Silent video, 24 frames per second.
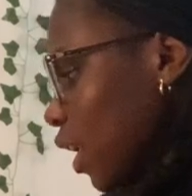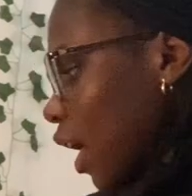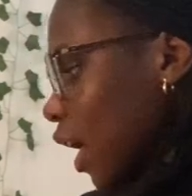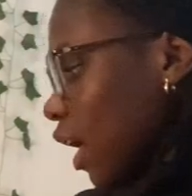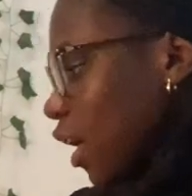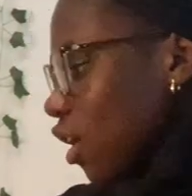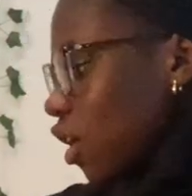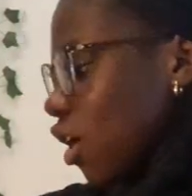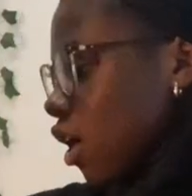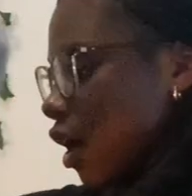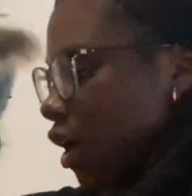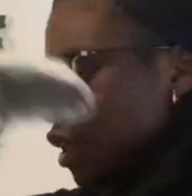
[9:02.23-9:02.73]

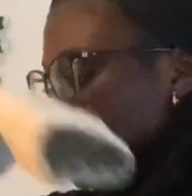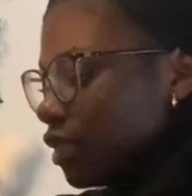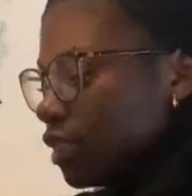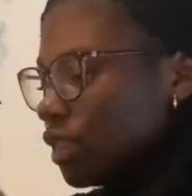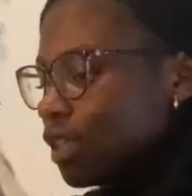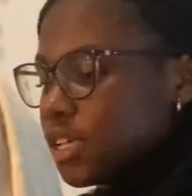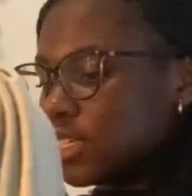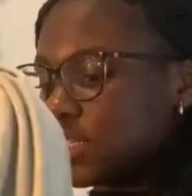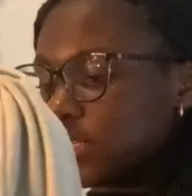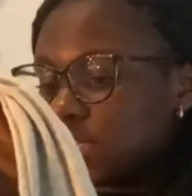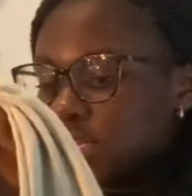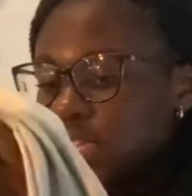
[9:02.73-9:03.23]
I got
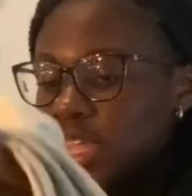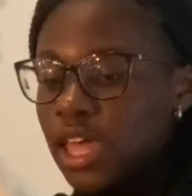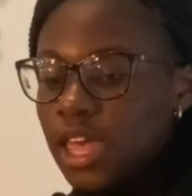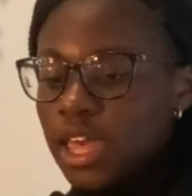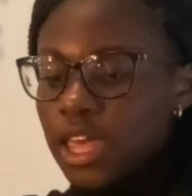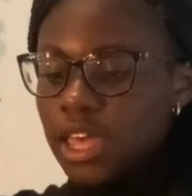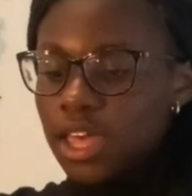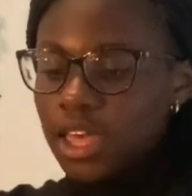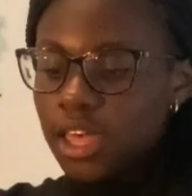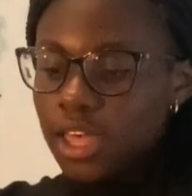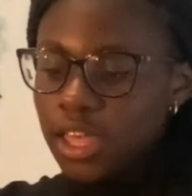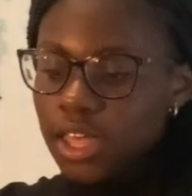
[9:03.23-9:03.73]
this
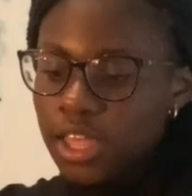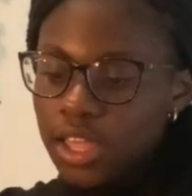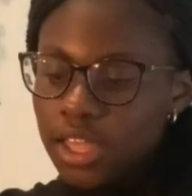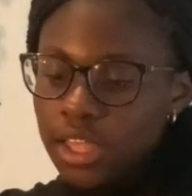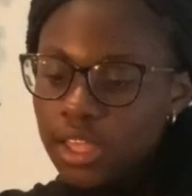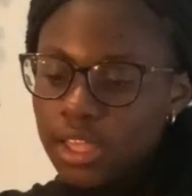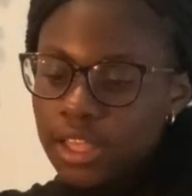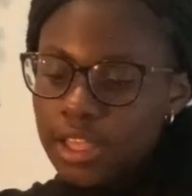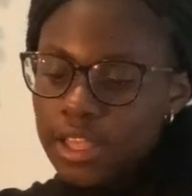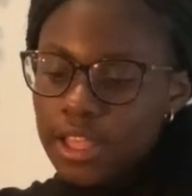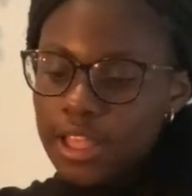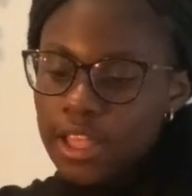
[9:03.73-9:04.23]
like
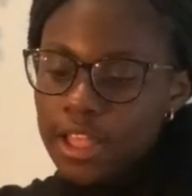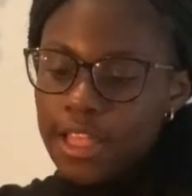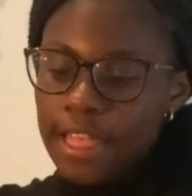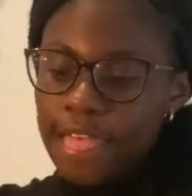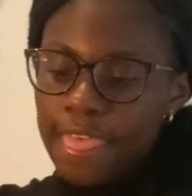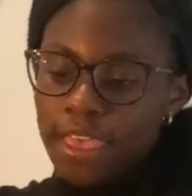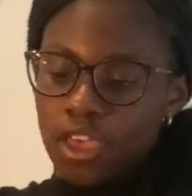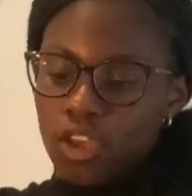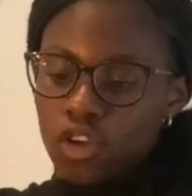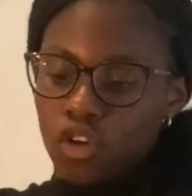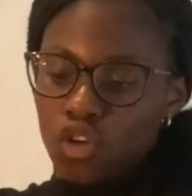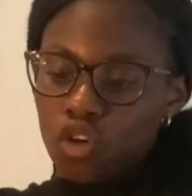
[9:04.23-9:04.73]

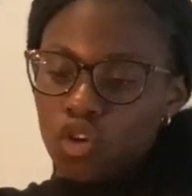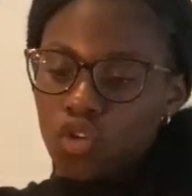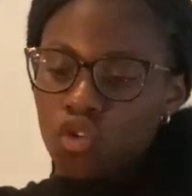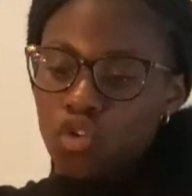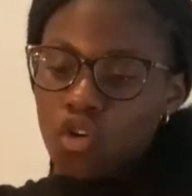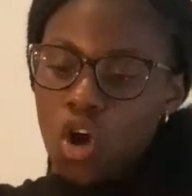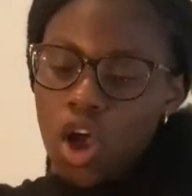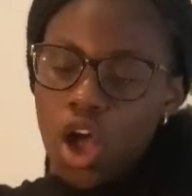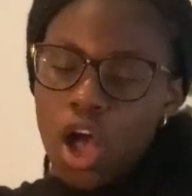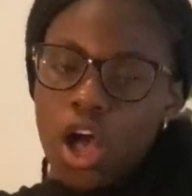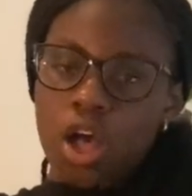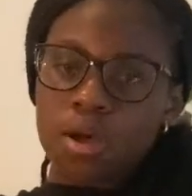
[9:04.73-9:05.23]

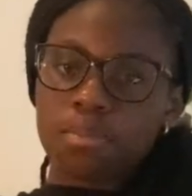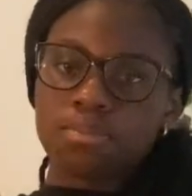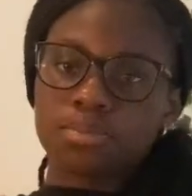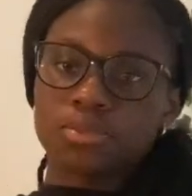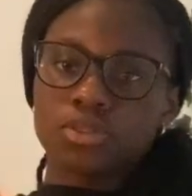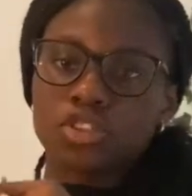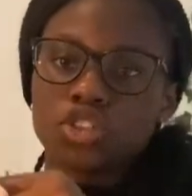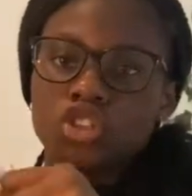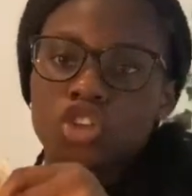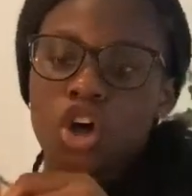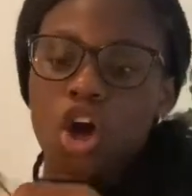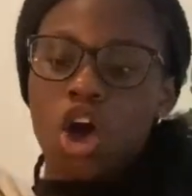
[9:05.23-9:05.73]
crop
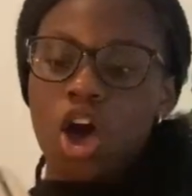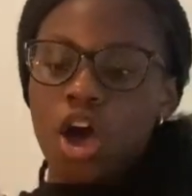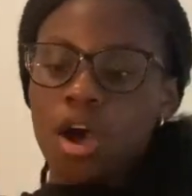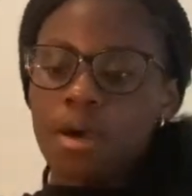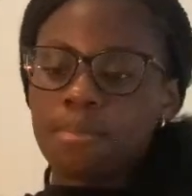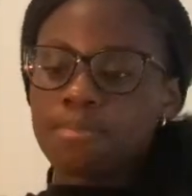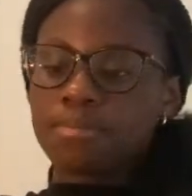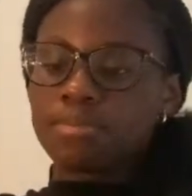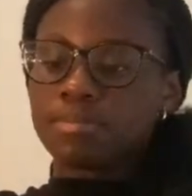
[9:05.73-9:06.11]
top